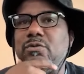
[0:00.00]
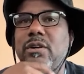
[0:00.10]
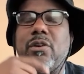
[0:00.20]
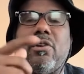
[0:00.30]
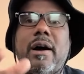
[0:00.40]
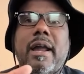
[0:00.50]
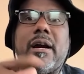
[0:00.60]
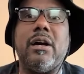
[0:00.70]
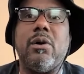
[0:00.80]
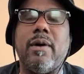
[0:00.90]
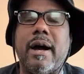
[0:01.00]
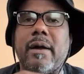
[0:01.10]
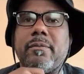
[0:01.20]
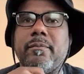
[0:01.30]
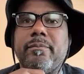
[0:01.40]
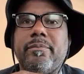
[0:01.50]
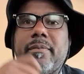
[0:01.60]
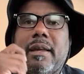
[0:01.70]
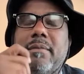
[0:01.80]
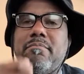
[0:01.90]
We don't know how to go out
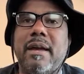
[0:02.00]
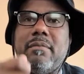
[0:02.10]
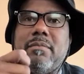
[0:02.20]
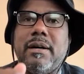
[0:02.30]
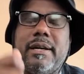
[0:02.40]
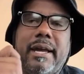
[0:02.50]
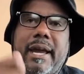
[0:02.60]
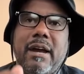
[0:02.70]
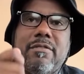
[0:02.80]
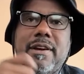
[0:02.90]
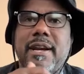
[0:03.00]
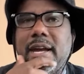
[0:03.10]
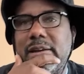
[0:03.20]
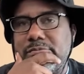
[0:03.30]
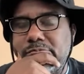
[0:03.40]
and make money every day.